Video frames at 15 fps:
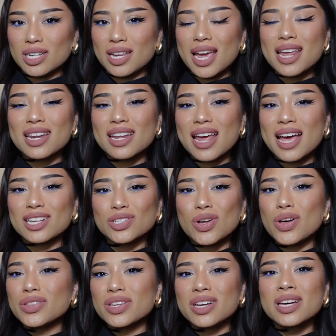And it has
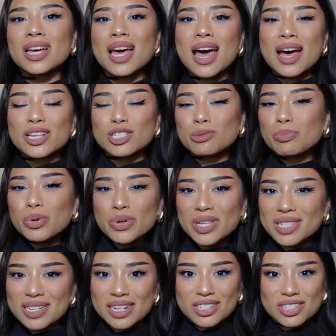all the spooky
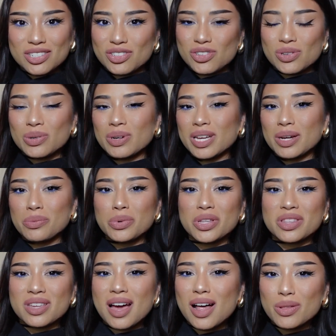touches to it
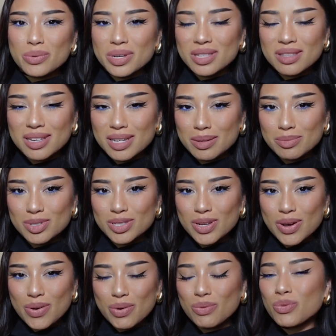with the Halloween theme.
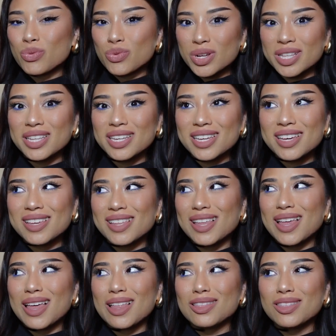So really
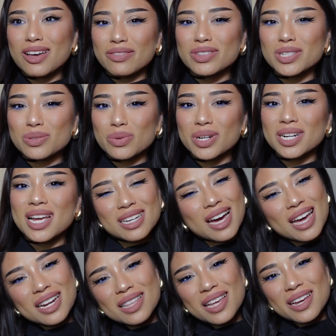Love this one.
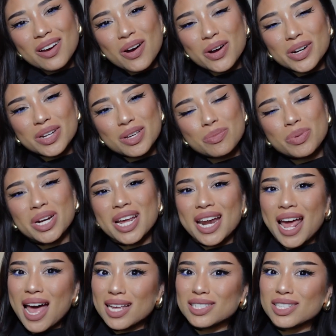Kind of lighthearted, but it
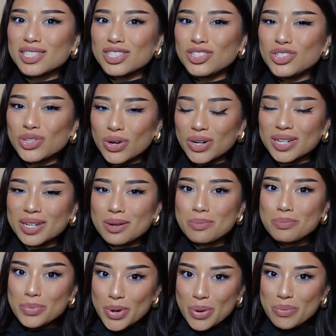has its dark
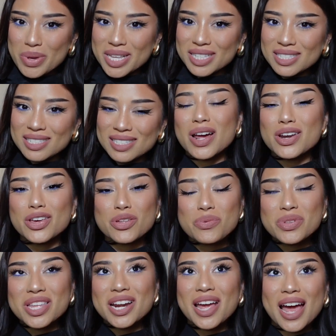moments. Another
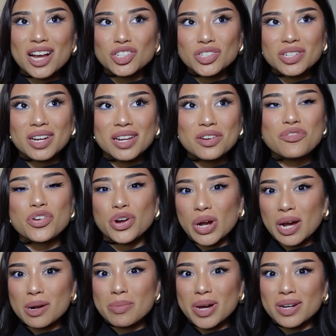one that I actually kind of
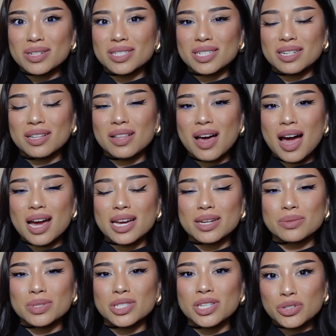forgot about until I
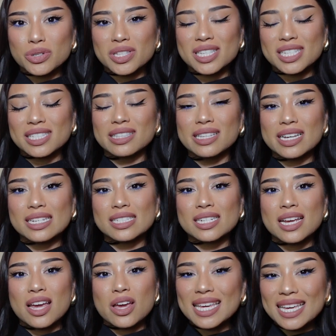was doing this
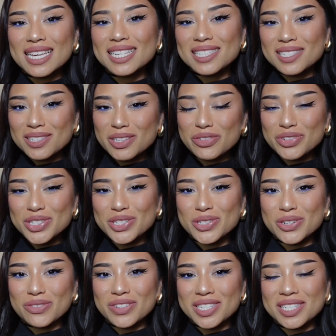list, Kiki's Delivery
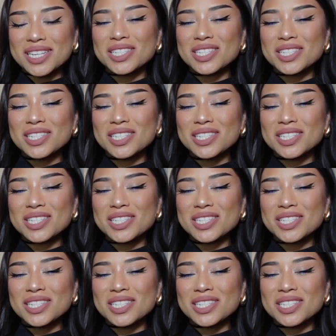Service.